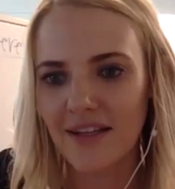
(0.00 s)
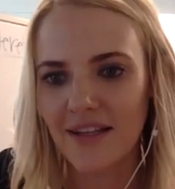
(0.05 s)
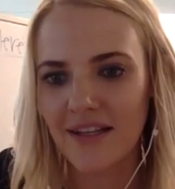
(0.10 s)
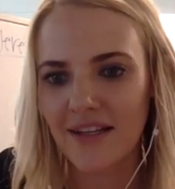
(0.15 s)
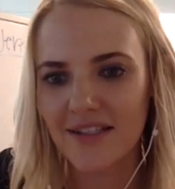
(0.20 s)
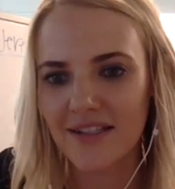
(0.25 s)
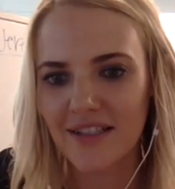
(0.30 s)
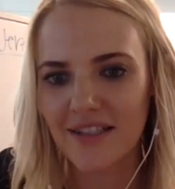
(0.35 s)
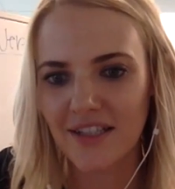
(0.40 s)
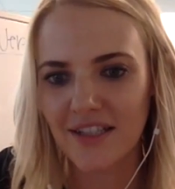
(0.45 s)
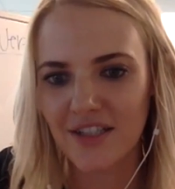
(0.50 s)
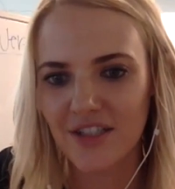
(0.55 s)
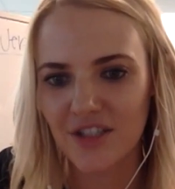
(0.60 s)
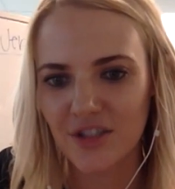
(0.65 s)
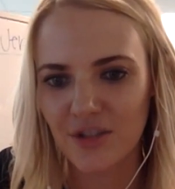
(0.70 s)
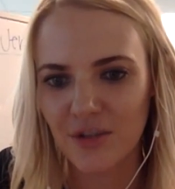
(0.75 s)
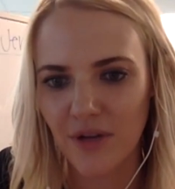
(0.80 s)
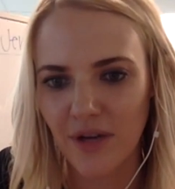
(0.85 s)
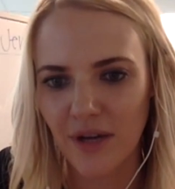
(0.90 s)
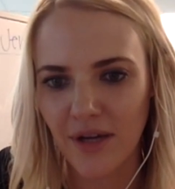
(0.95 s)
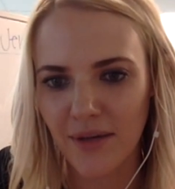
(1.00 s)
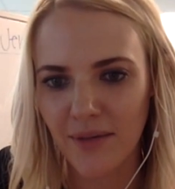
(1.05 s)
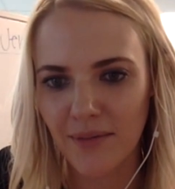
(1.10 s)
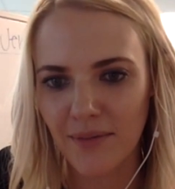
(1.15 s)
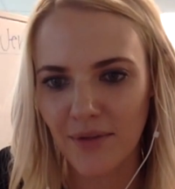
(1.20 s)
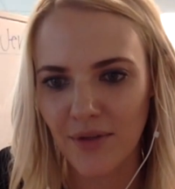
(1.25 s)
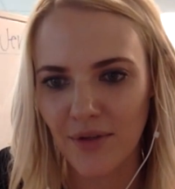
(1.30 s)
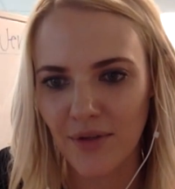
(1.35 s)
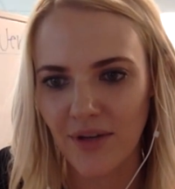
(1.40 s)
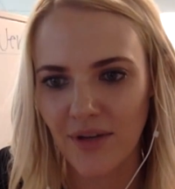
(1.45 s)
let's get you
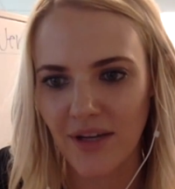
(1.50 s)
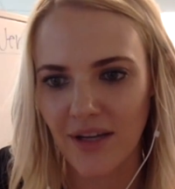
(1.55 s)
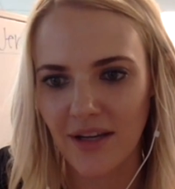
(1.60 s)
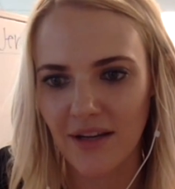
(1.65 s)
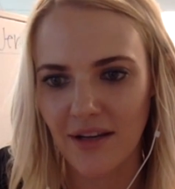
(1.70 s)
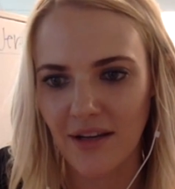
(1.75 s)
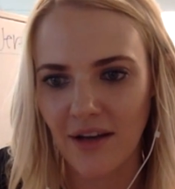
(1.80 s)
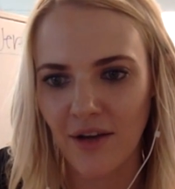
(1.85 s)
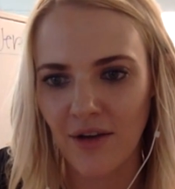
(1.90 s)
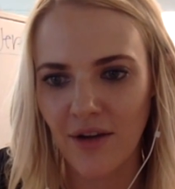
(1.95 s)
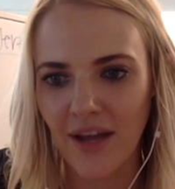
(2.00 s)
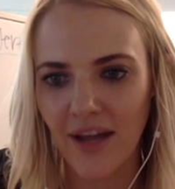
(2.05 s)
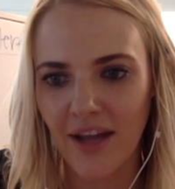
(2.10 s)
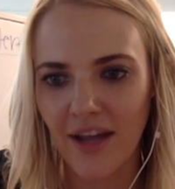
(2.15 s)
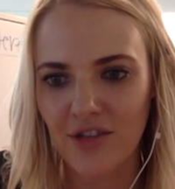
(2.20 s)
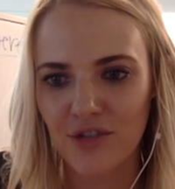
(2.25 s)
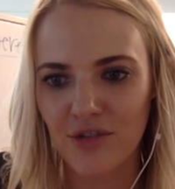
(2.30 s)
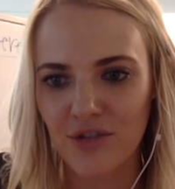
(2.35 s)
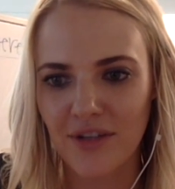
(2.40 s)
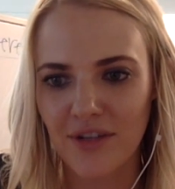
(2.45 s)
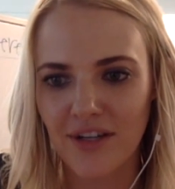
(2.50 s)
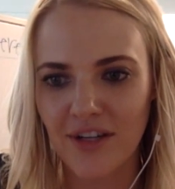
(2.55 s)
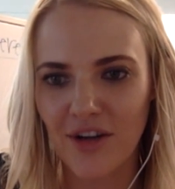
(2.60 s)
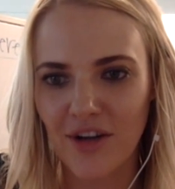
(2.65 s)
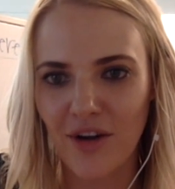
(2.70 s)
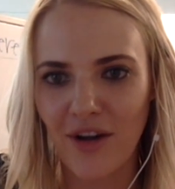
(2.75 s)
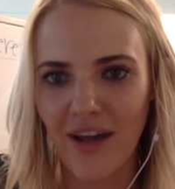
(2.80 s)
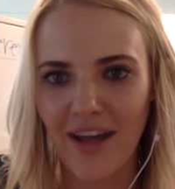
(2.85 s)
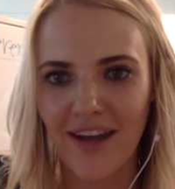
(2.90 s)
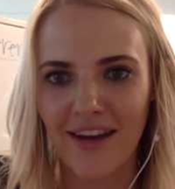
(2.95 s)
unmuted. Okay, Julia,
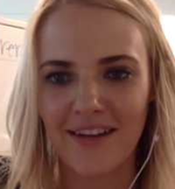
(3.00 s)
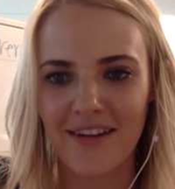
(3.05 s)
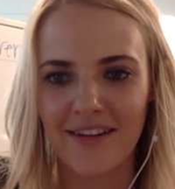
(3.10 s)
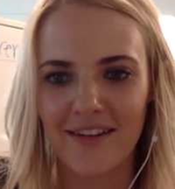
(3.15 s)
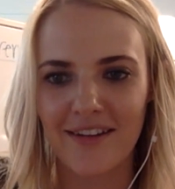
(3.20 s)
go ahead.